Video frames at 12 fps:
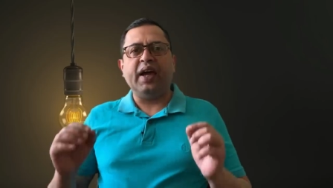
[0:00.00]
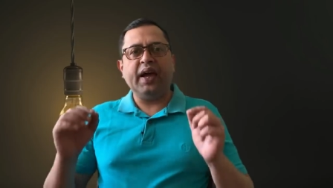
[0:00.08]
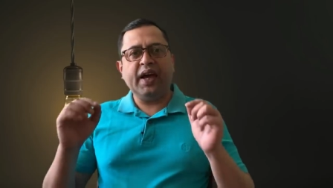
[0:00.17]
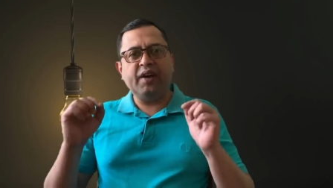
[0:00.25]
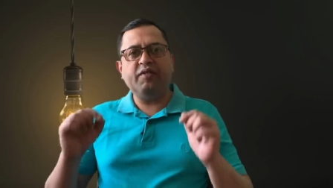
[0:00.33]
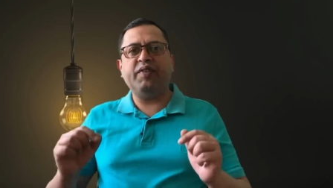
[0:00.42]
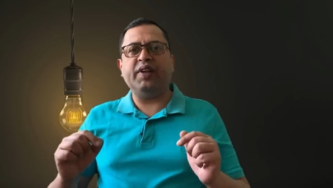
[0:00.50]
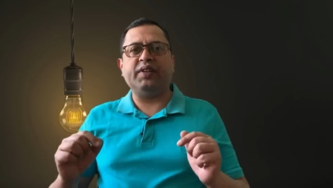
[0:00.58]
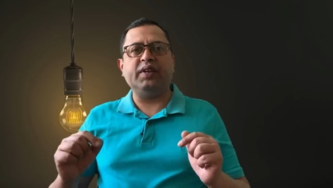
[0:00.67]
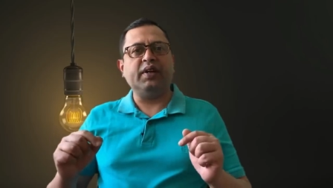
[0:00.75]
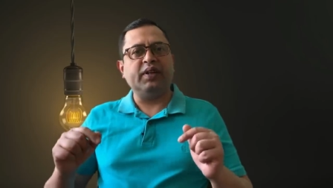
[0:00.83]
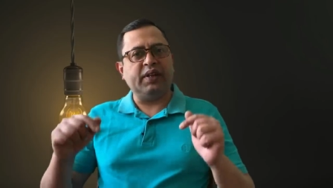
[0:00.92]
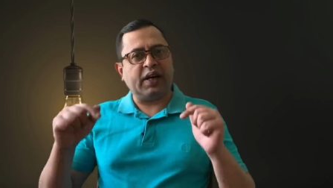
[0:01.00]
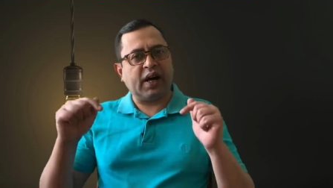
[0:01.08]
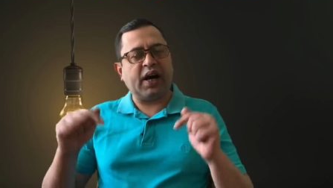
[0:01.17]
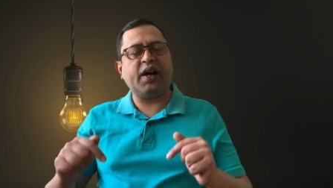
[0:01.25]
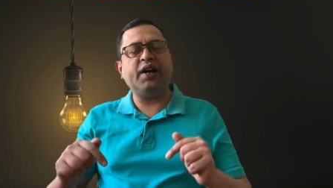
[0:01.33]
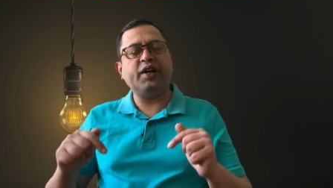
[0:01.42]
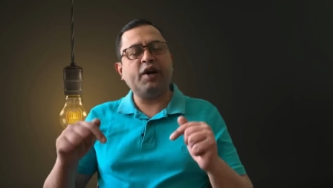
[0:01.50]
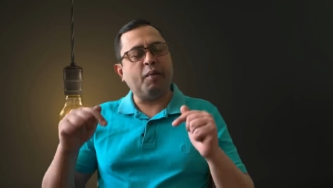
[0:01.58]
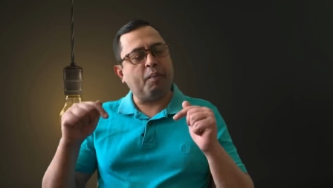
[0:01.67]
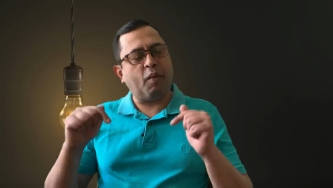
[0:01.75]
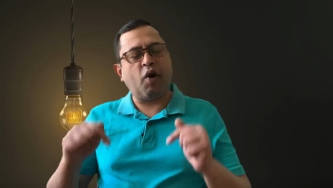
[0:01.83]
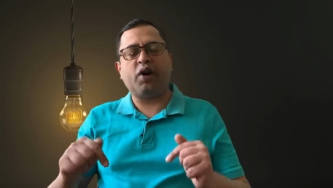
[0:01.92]
in with the current
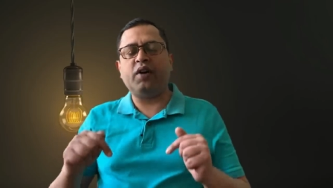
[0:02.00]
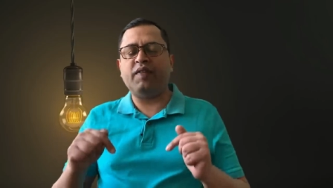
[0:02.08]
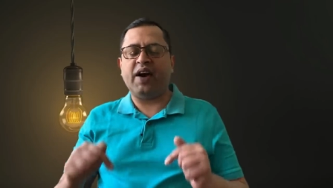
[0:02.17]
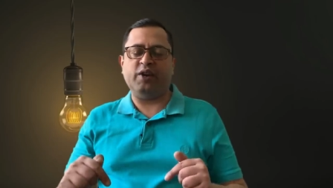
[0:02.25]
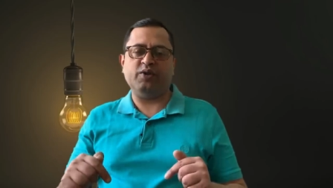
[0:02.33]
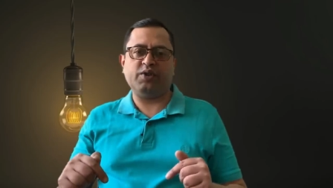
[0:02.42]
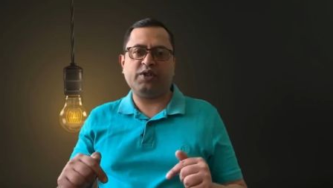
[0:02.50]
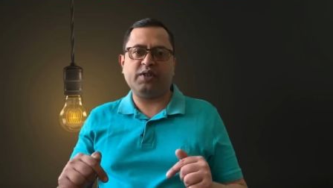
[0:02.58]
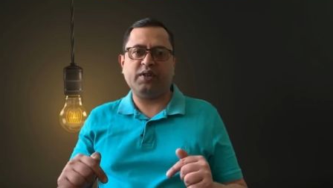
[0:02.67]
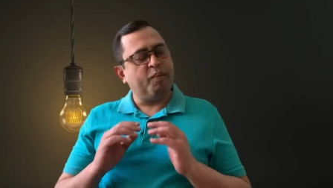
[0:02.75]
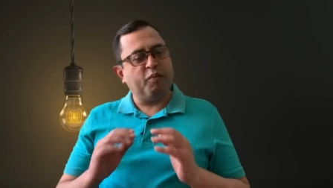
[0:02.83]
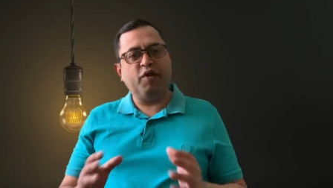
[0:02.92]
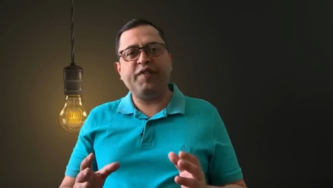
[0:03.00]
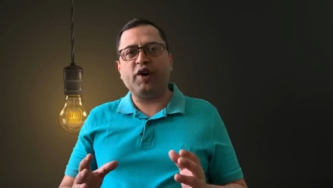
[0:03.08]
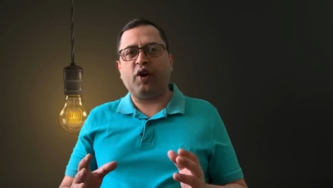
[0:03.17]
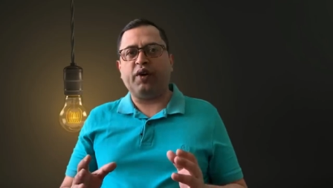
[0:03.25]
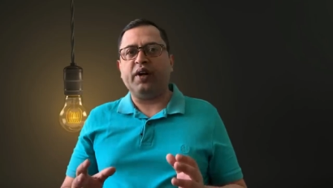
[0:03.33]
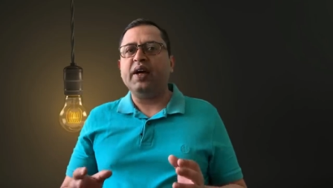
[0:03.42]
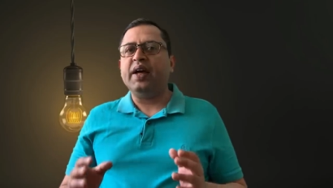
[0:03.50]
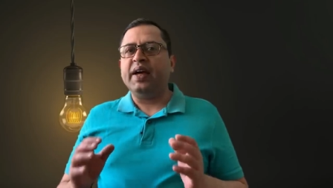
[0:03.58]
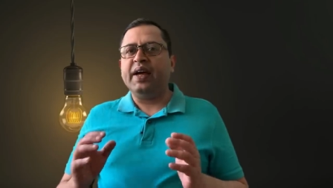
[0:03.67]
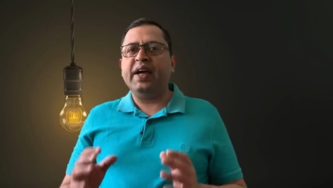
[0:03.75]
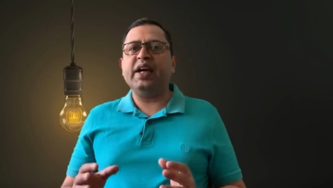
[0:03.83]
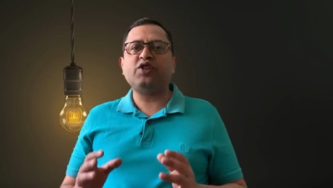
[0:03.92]
moral values. Moving on,
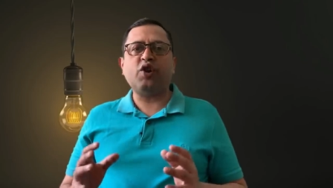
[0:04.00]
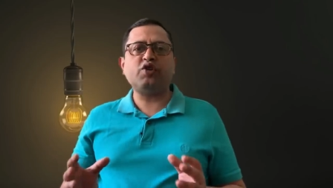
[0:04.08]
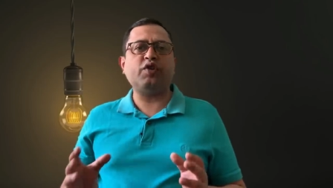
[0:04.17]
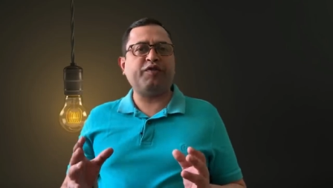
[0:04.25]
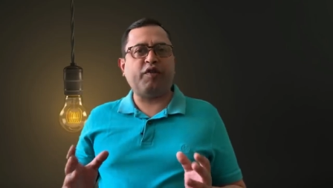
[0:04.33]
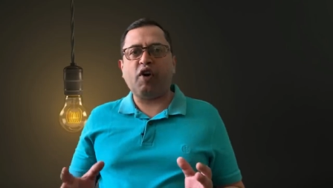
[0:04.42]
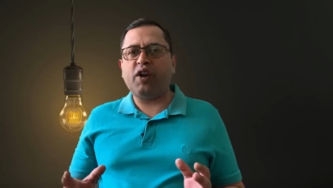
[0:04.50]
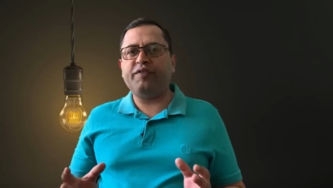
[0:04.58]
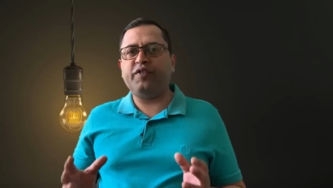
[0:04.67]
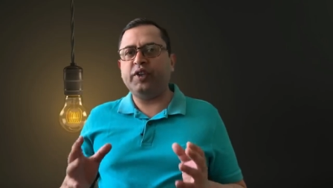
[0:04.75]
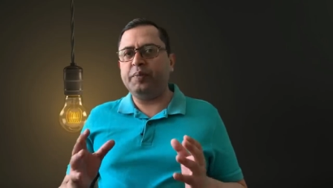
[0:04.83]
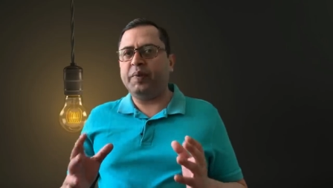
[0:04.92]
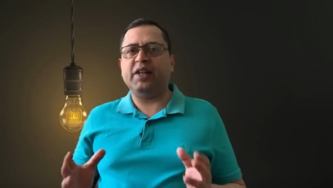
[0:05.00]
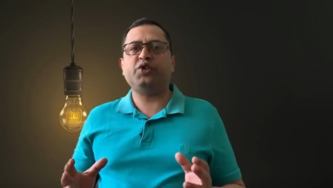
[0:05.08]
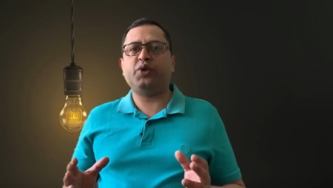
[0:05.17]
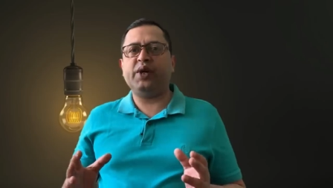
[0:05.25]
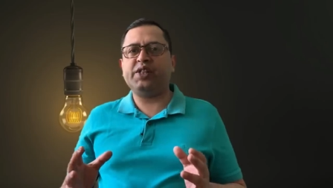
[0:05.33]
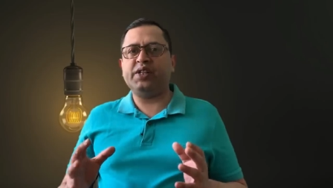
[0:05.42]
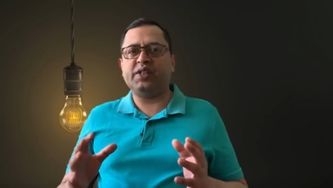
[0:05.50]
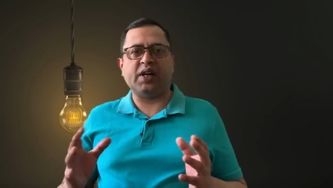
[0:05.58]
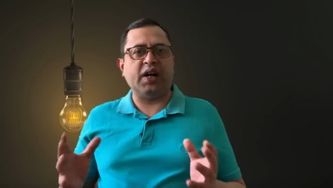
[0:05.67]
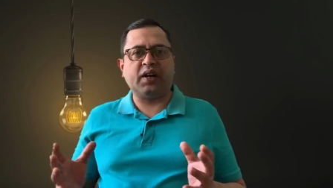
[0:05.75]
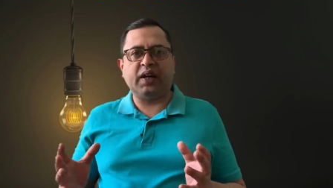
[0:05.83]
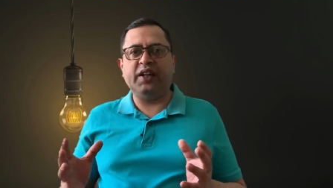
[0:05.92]
he has also fallen for the menstruation is
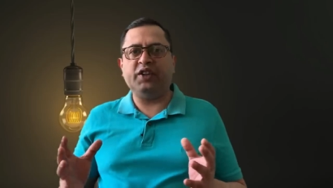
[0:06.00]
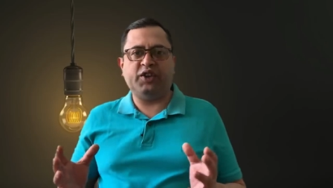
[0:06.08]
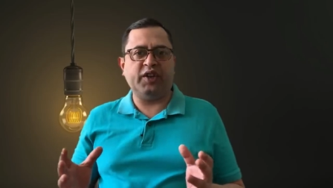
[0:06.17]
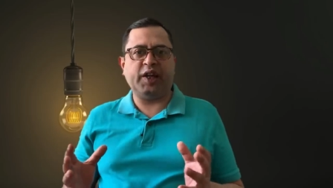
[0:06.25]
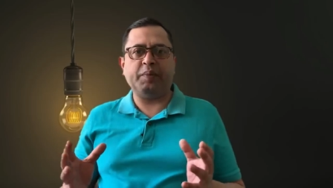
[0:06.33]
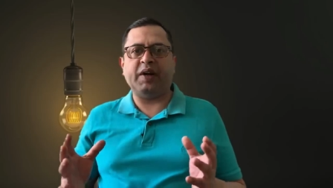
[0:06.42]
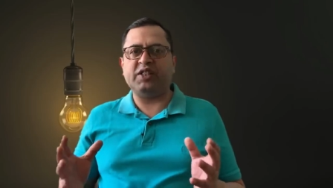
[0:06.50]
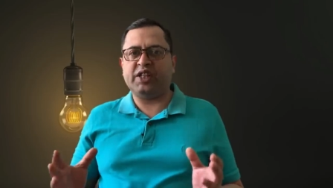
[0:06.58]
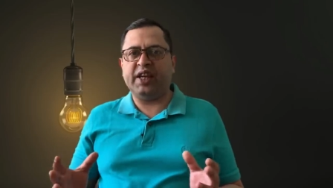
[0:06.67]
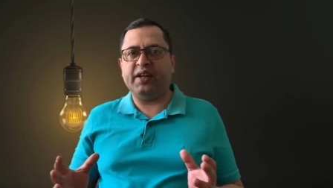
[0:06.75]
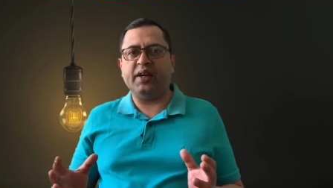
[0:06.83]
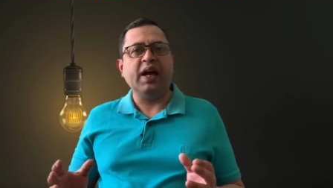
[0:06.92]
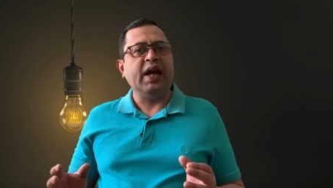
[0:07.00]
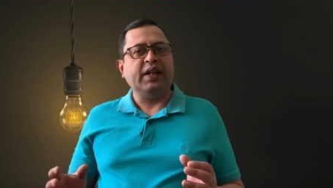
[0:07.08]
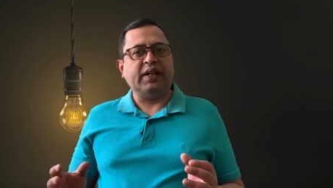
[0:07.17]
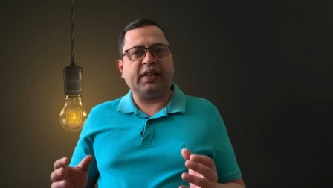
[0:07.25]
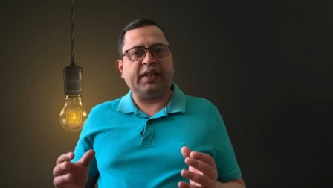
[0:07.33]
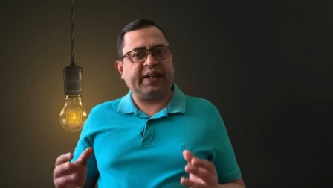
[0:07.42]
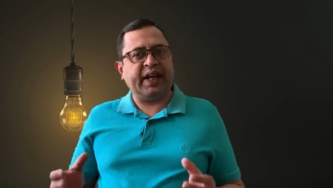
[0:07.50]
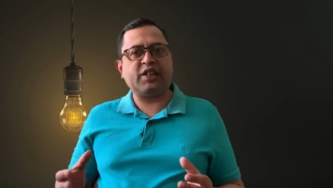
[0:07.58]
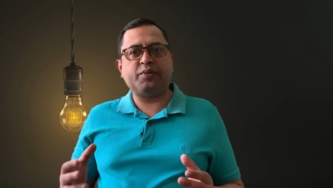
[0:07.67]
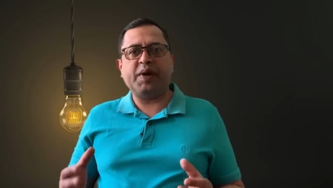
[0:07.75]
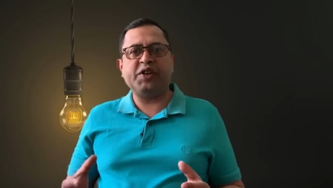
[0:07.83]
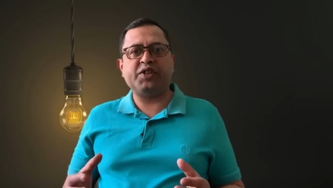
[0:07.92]
unclean theory by saying that the
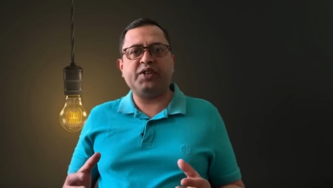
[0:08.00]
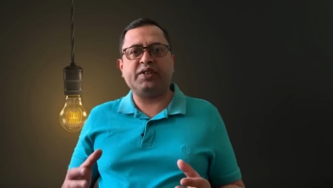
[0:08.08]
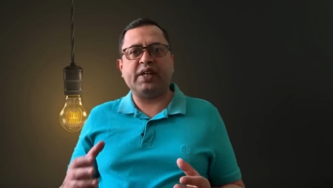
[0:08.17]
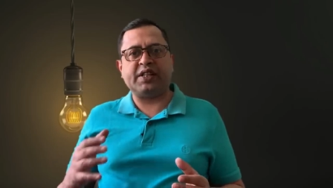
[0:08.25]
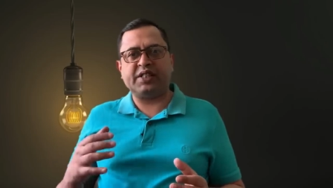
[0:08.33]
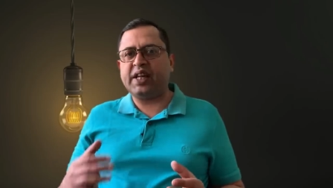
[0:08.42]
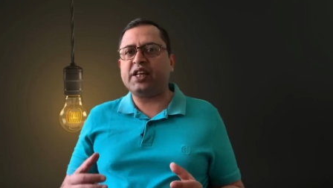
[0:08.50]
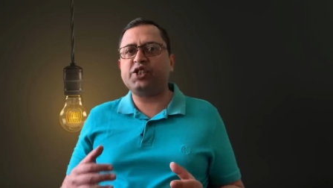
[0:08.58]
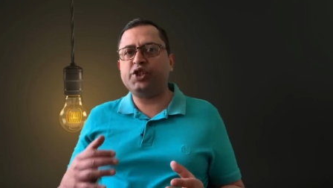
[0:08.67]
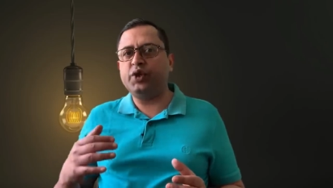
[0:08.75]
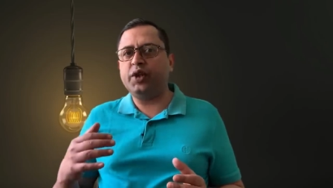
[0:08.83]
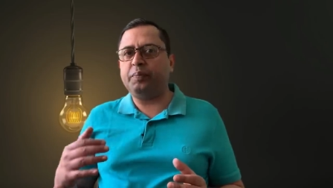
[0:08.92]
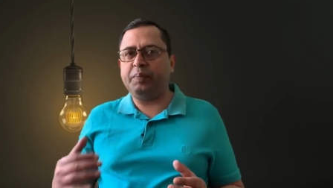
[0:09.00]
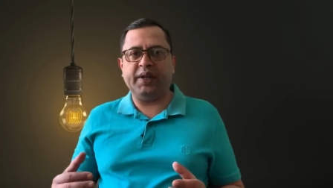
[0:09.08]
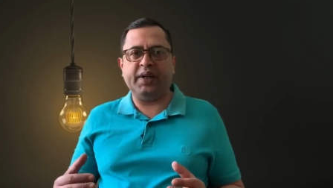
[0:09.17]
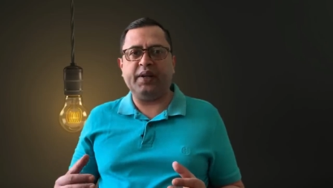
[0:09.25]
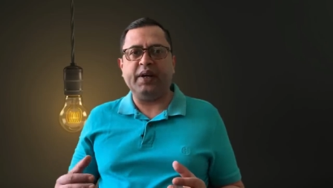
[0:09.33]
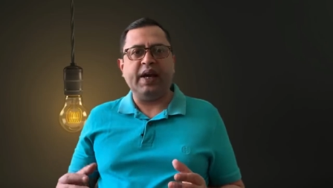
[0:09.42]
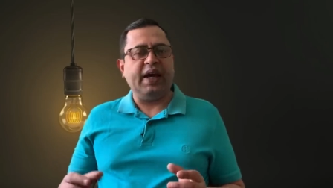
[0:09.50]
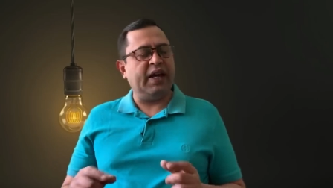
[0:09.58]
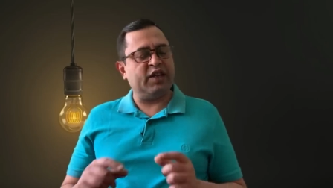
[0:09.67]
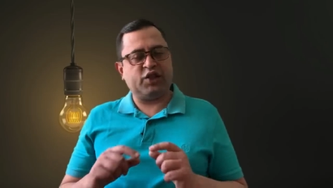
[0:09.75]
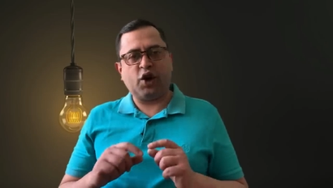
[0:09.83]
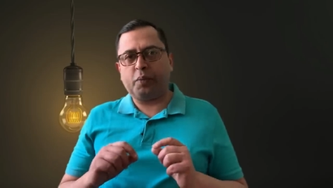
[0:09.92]
text mentions that sex during period
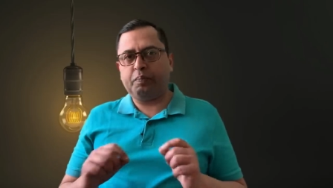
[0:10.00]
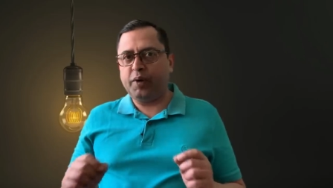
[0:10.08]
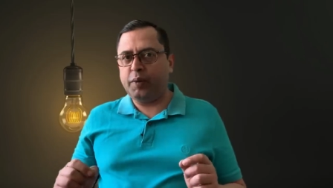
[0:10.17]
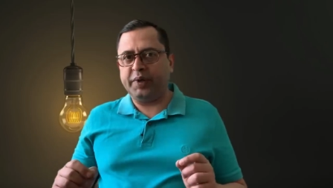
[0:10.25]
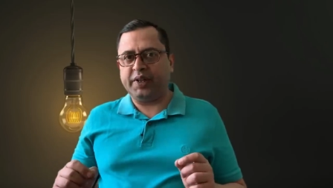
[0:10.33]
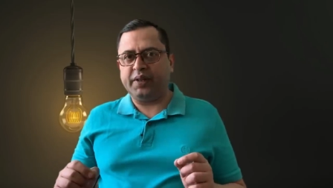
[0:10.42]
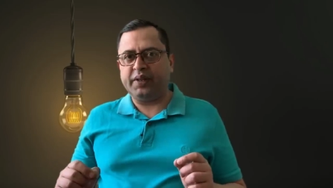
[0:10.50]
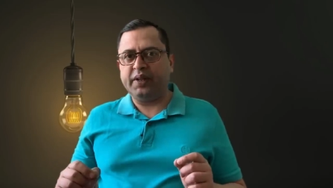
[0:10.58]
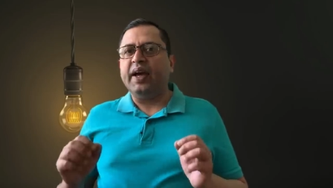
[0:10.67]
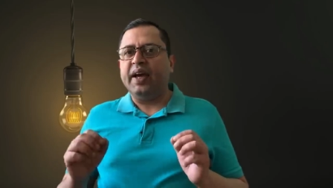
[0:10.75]
is not permitted.